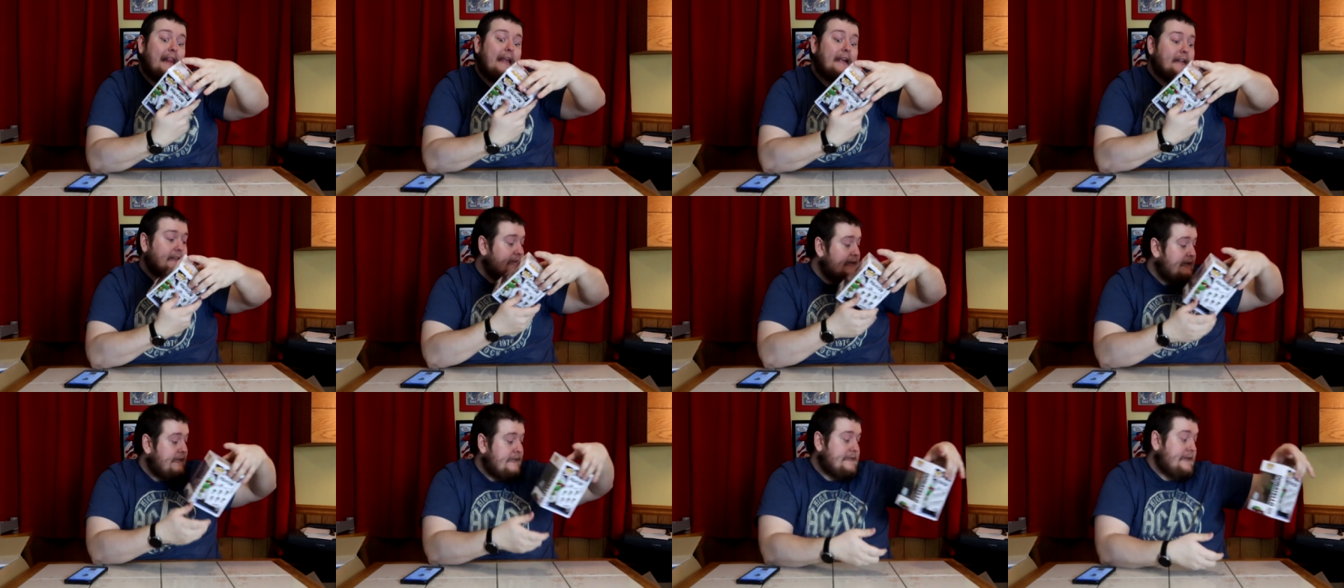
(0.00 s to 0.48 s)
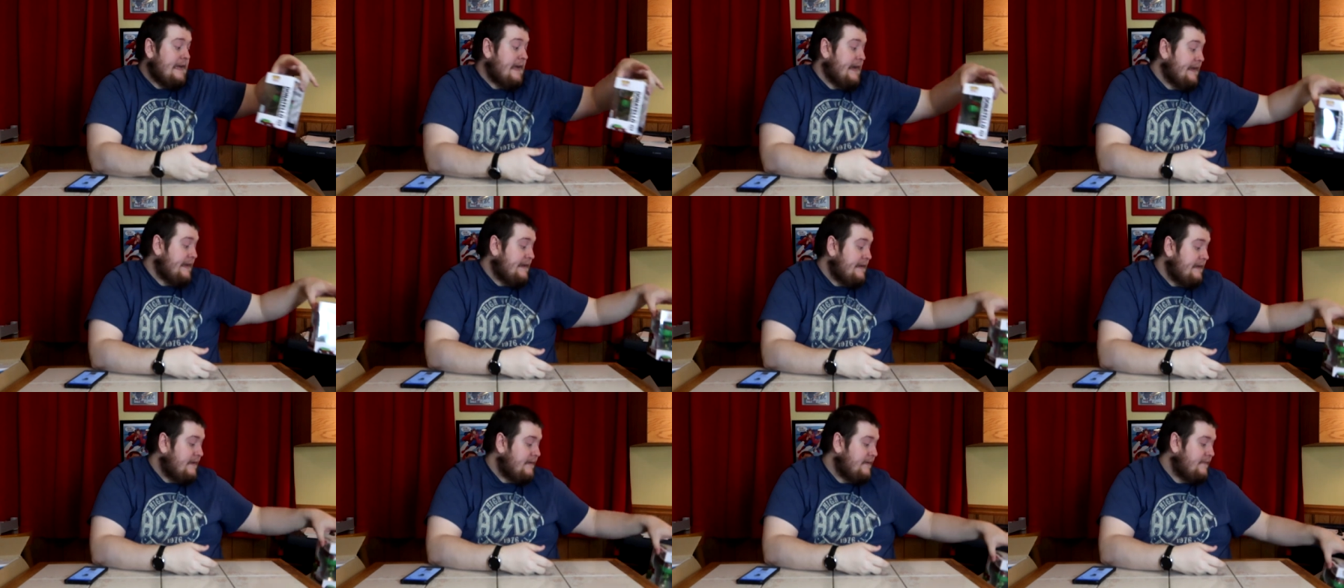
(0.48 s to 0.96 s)
like the
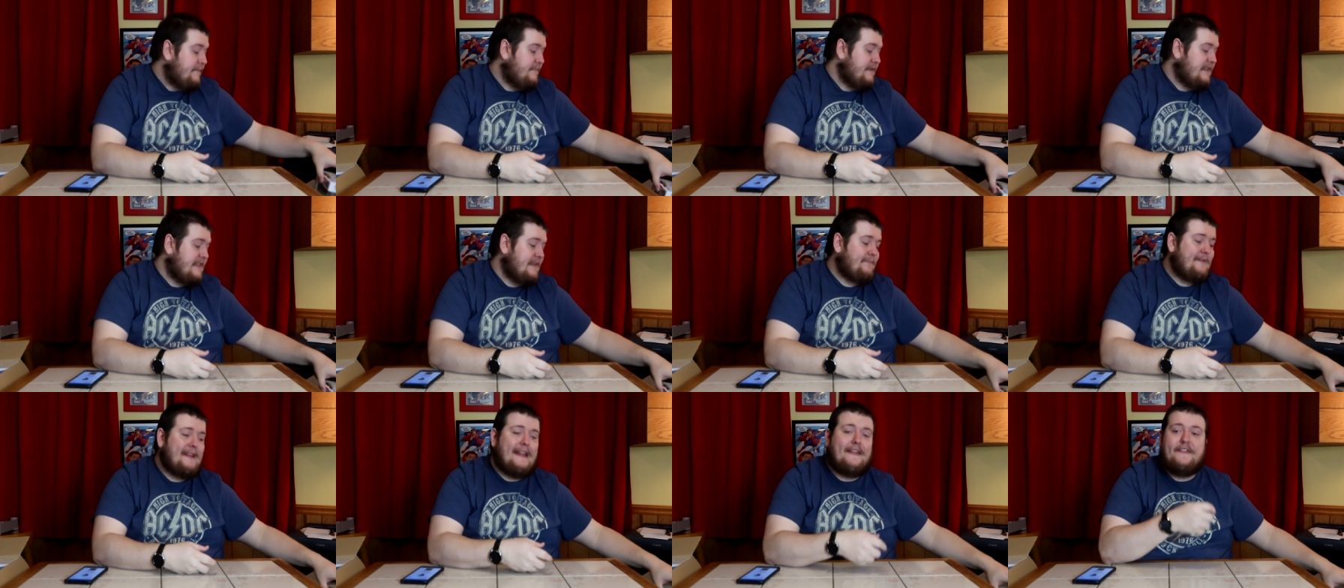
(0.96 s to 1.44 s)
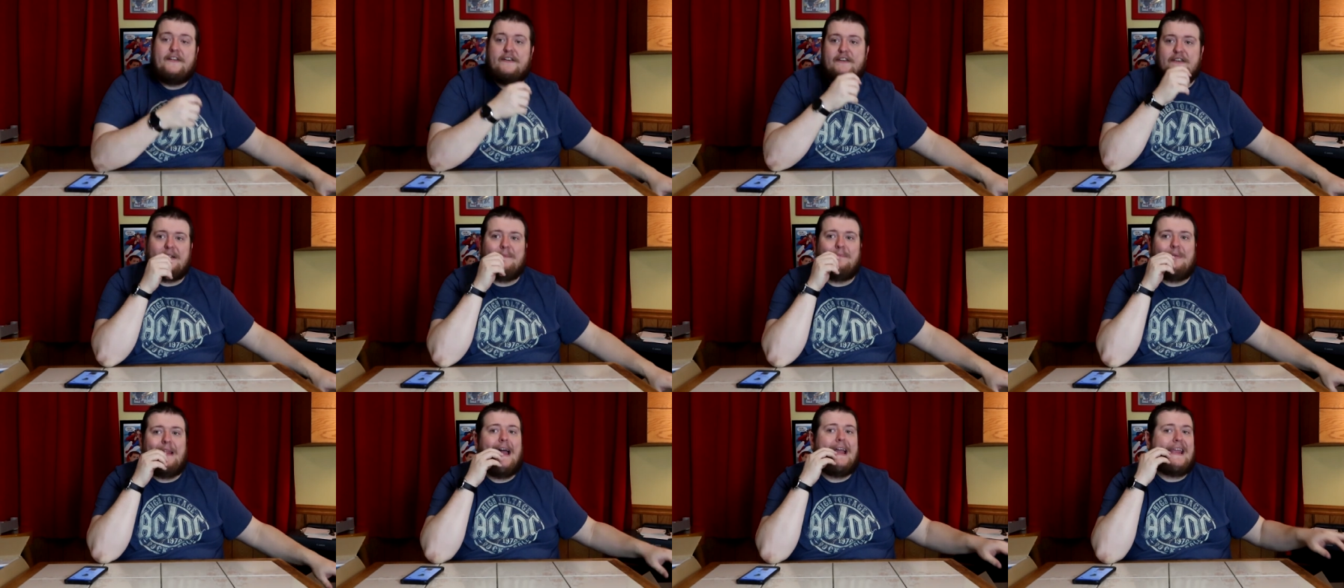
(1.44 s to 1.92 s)
design, but the there's
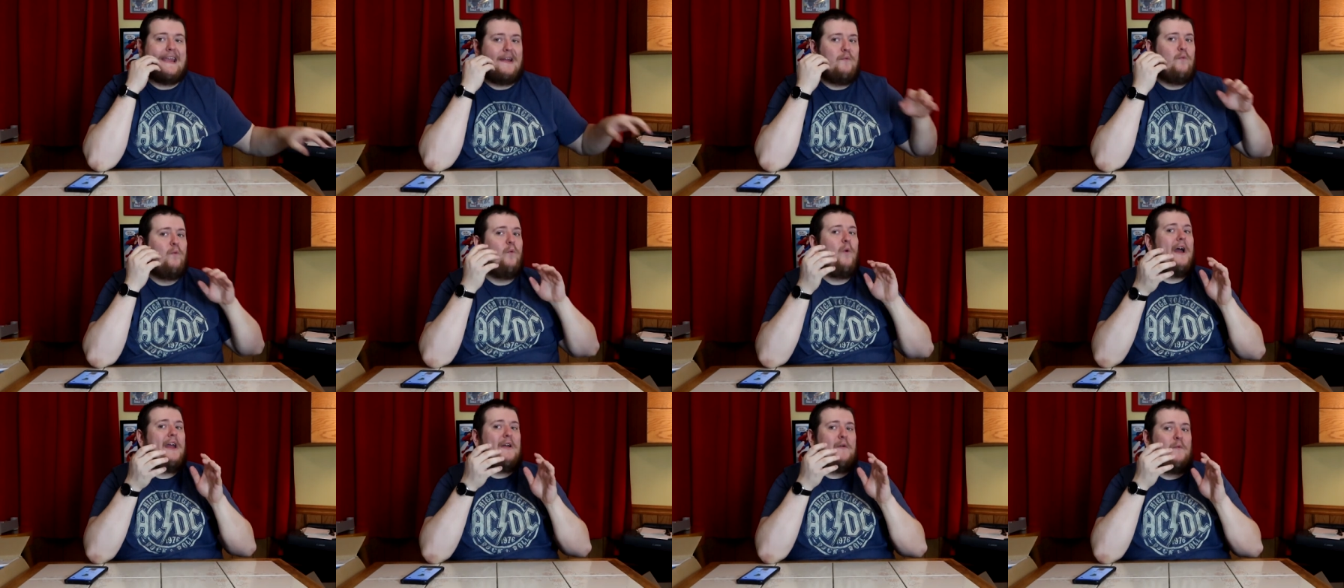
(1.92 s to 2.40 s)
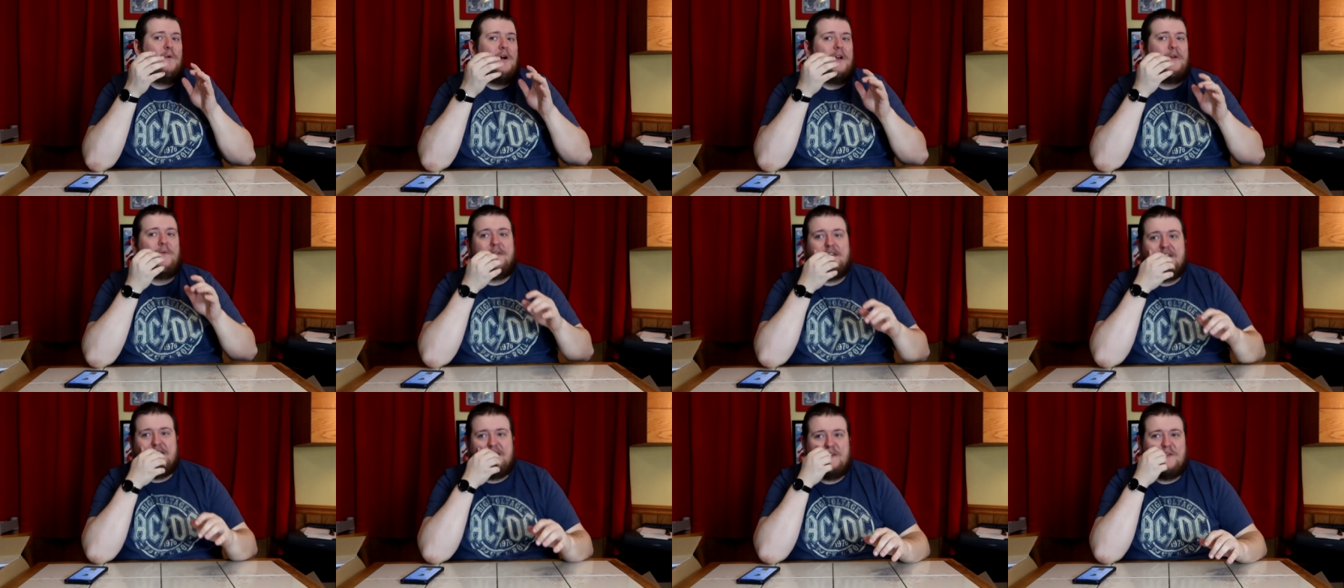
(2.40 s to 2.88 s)
the black and white one,
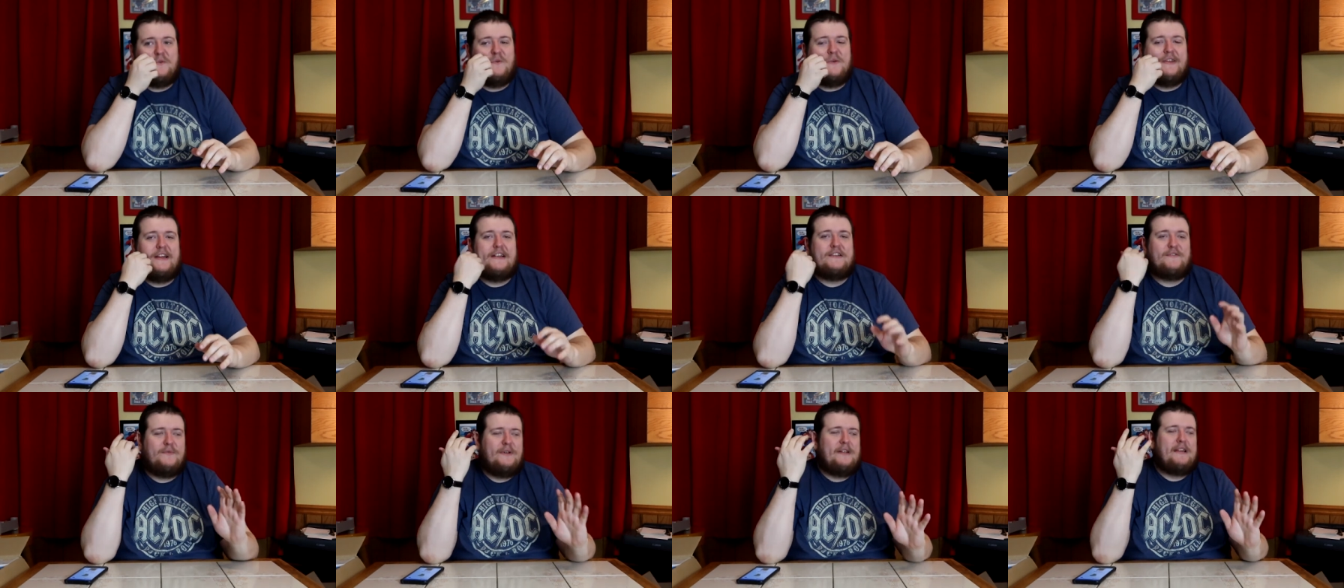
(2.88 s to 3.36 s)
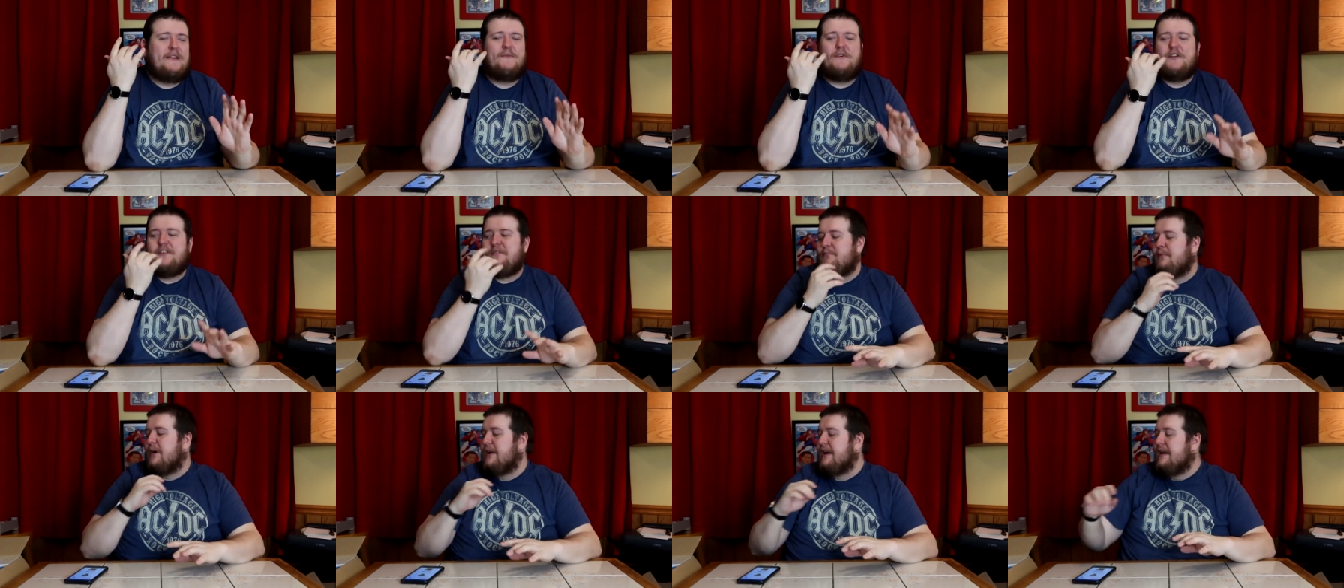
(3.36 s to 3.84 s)
which is the one that's really
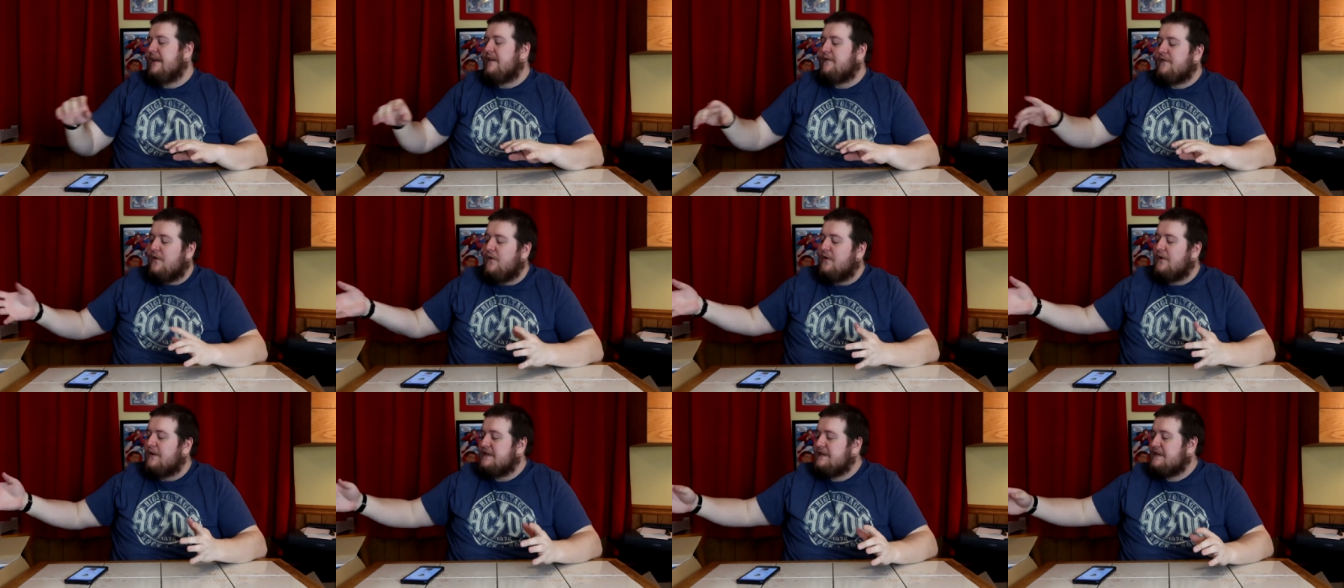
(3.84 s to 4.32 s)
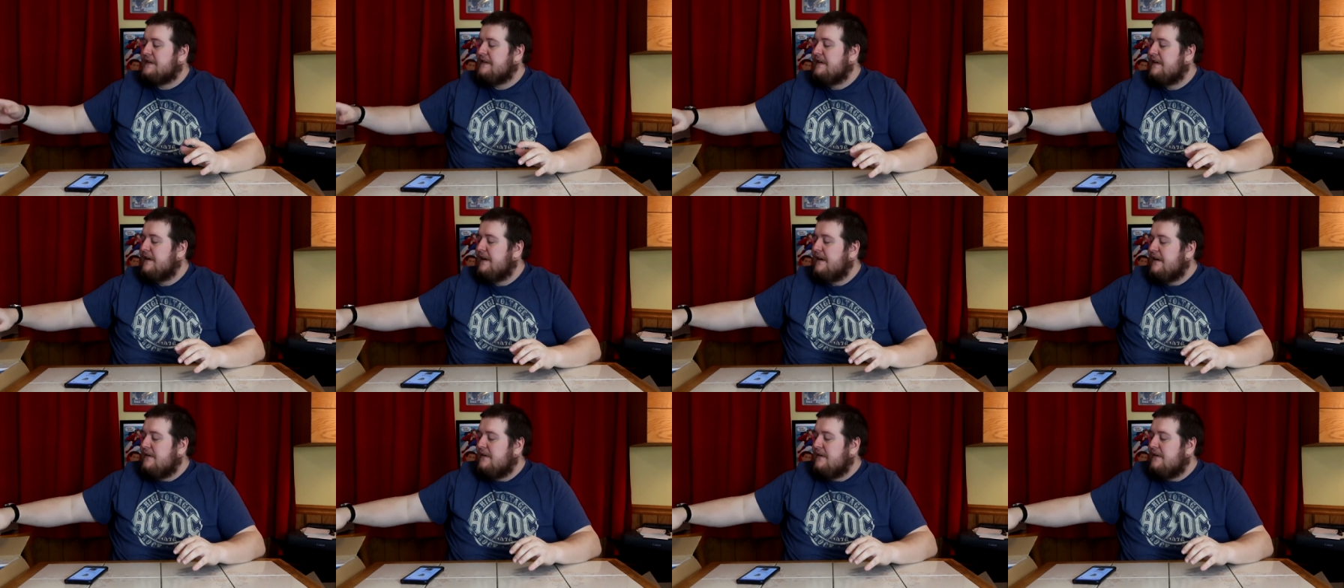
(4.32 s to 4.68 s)
worth money, of course,